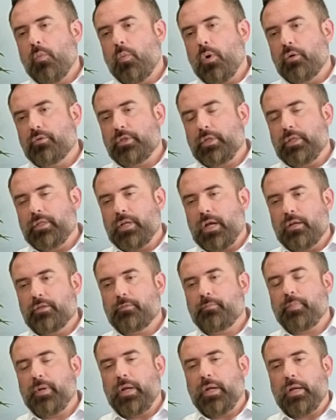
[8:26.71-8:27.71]
whilst it
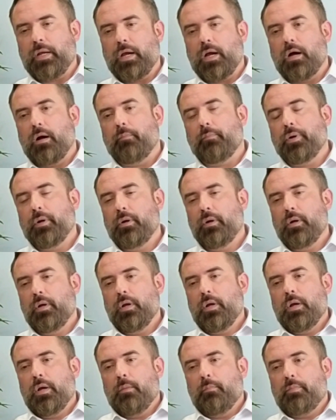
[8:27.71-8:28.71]
does pick up
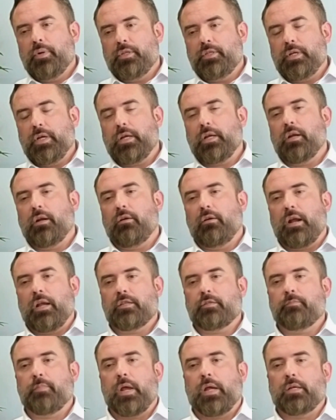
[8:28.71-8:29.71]
particular
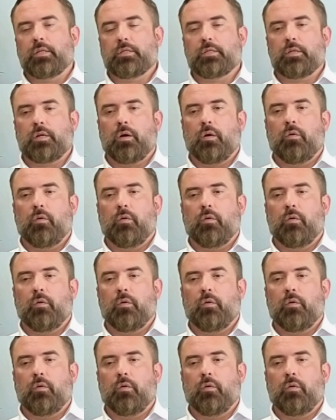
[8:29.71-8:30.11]
aspects